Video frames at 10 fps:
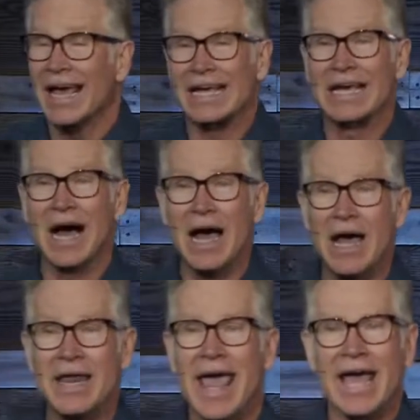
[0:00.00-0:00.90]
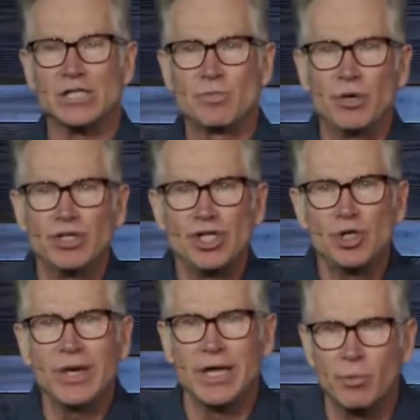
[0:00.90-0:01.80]
God has put you
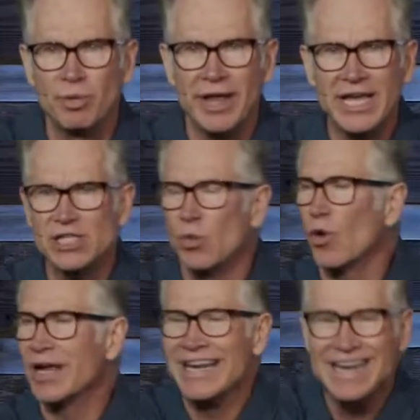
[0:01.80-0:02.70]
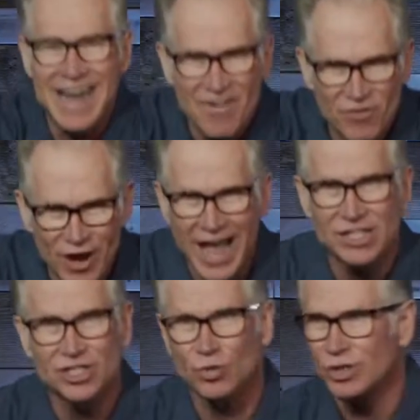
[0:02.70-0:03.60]
in a place where he never has
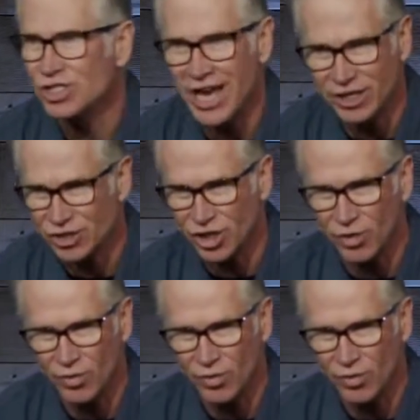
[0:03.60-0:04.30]
to reject you.